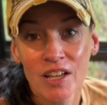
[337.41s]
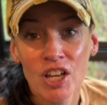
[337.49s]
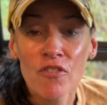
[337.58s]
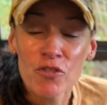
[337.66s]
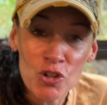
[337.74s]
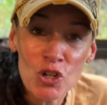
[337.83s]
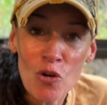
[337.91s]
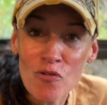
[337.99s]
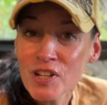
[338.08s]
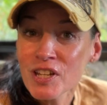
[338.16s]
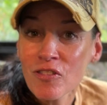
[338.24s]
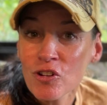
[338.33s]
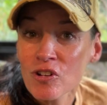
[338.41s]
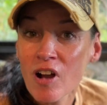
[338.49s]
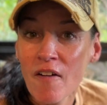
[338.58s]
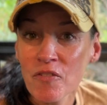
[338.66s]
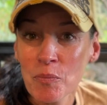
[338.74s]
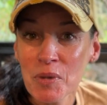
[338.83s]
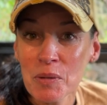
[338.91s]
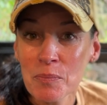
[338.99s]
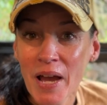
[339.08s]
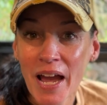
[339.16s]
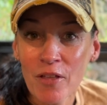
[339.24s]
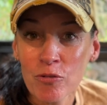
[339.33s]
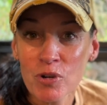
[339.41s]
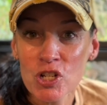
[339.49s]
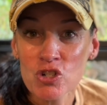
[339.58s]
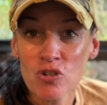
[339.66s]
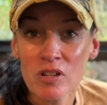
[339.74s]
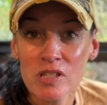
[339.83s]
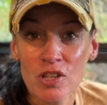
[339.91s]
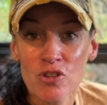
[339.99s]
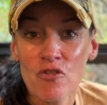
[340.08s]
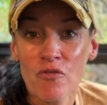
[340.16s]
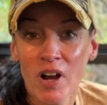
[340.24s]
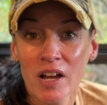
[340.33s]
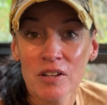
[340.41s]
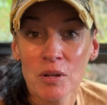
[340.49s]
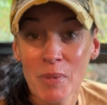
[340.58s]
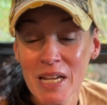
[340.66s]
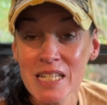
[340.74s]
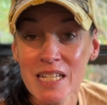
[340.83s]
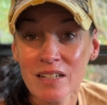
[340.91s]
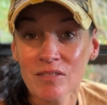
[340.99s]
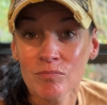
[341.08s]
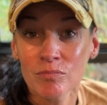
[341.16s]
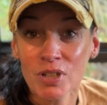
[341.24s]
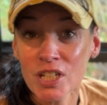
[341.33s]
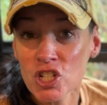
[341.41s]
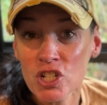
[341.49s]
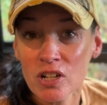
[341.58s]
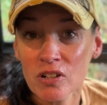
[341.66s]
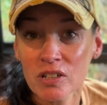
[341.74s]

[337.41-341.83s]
If you know of any other off the beaten path restaurants that you find amazing, please share